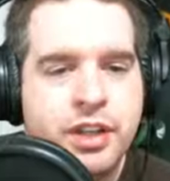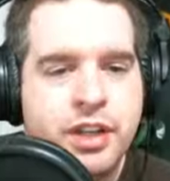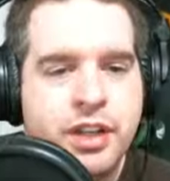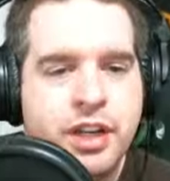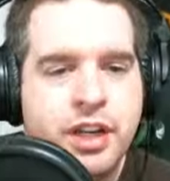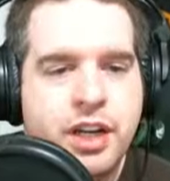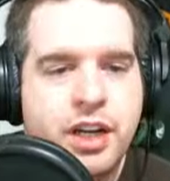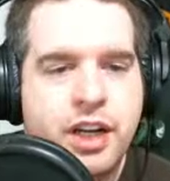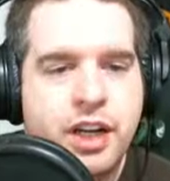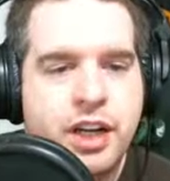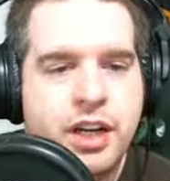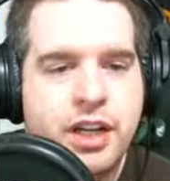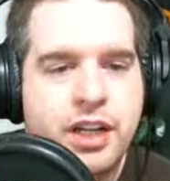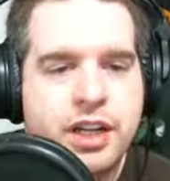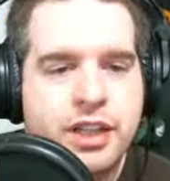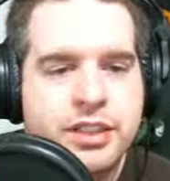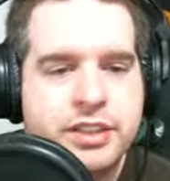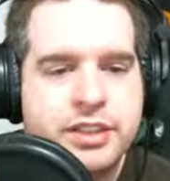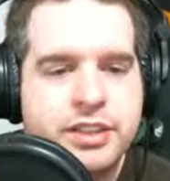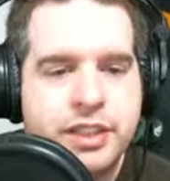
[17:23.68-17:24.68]

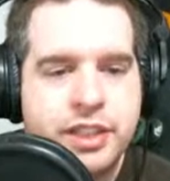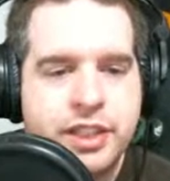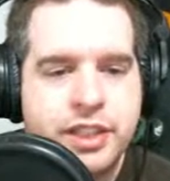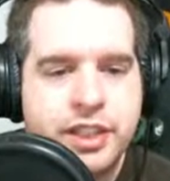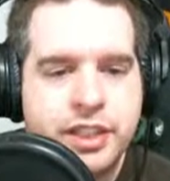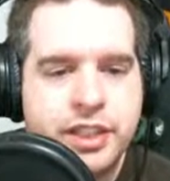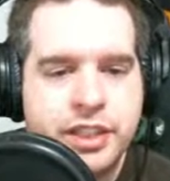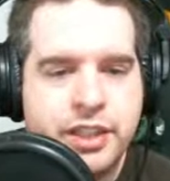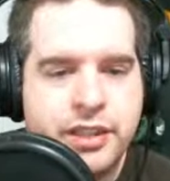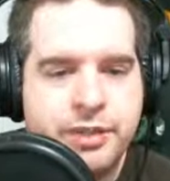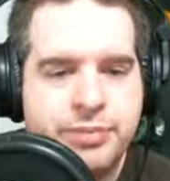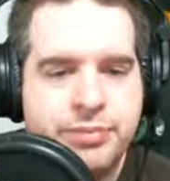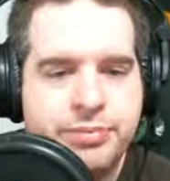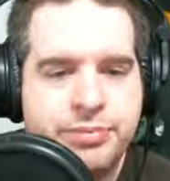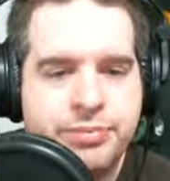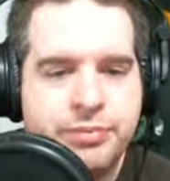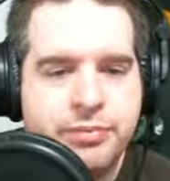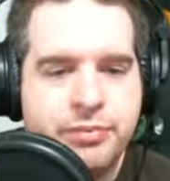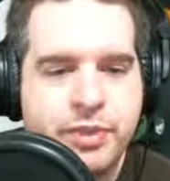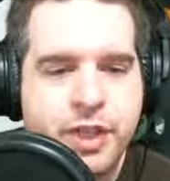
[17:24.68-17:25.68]
Let's see here.
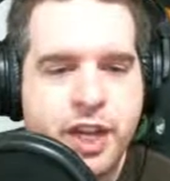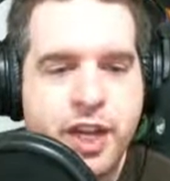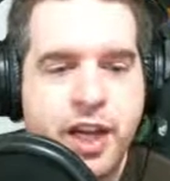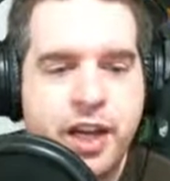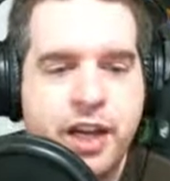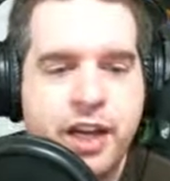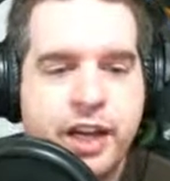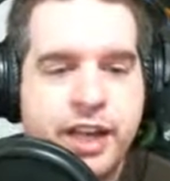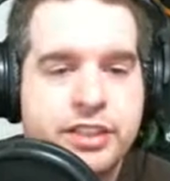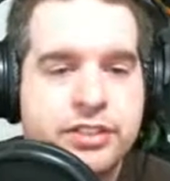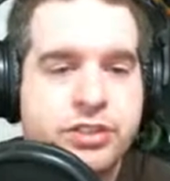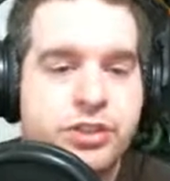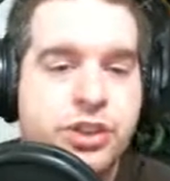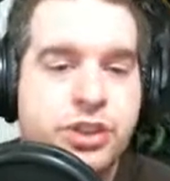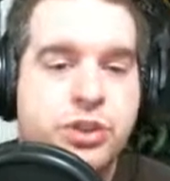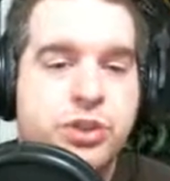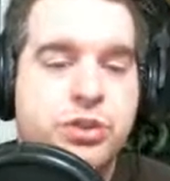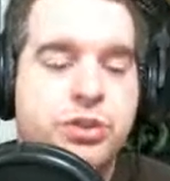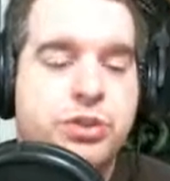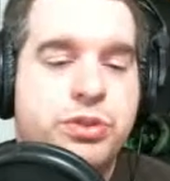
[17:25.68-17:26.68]
I guess
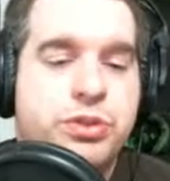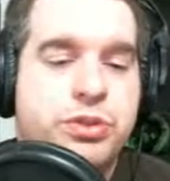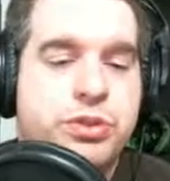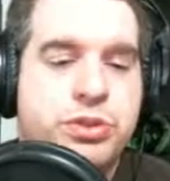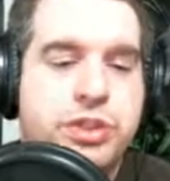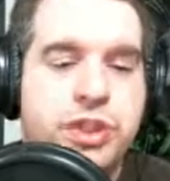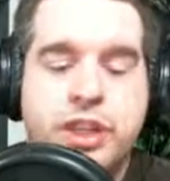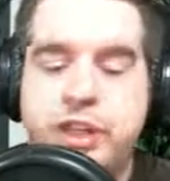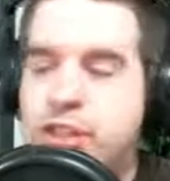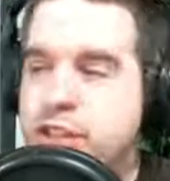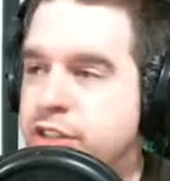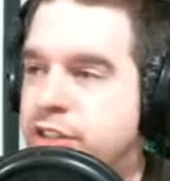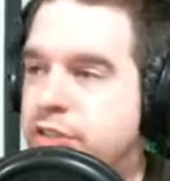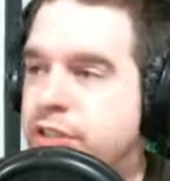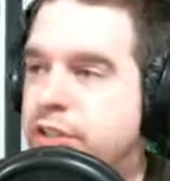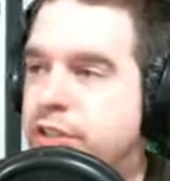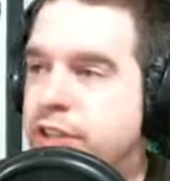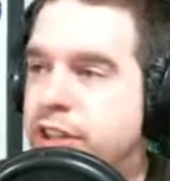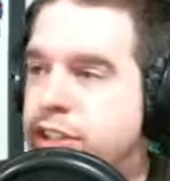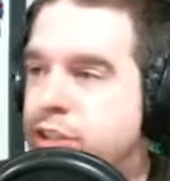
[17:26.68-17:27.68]
news. Did you
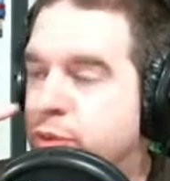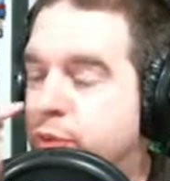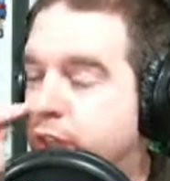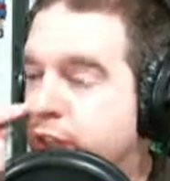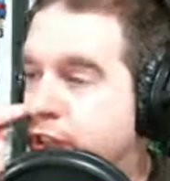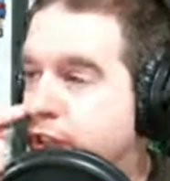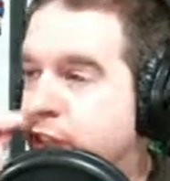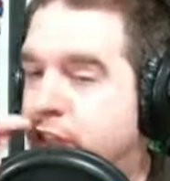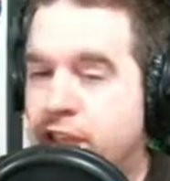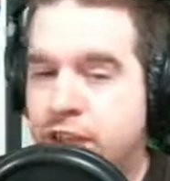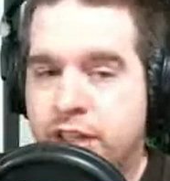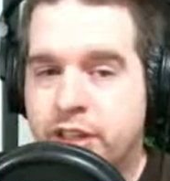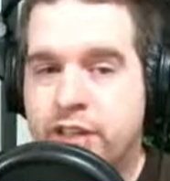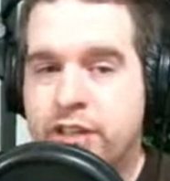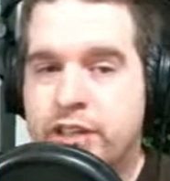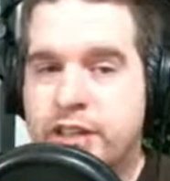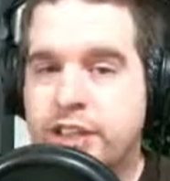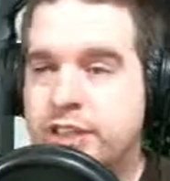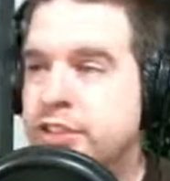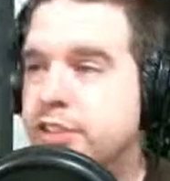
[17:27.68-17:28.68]
do this with the
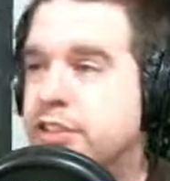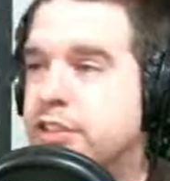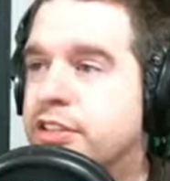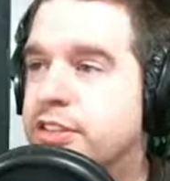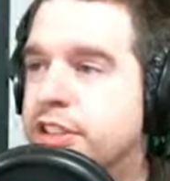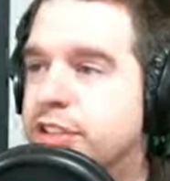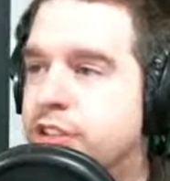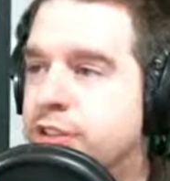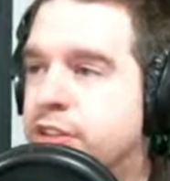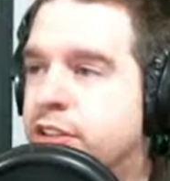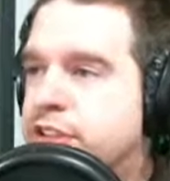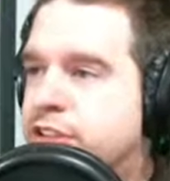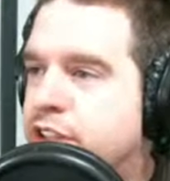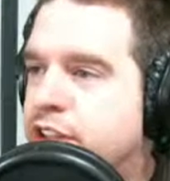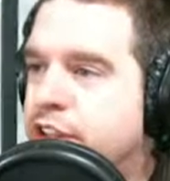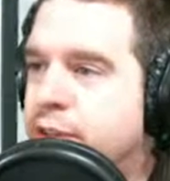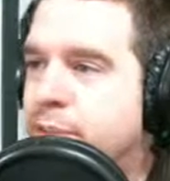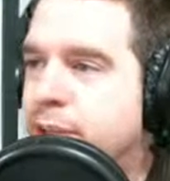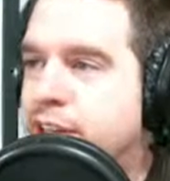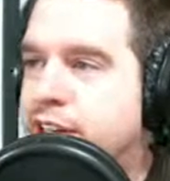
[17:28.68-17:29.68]
discs? Did you install
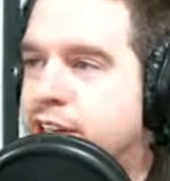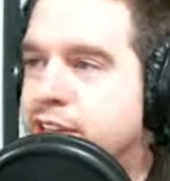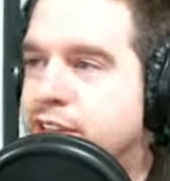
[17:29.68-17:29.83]
the Play disc?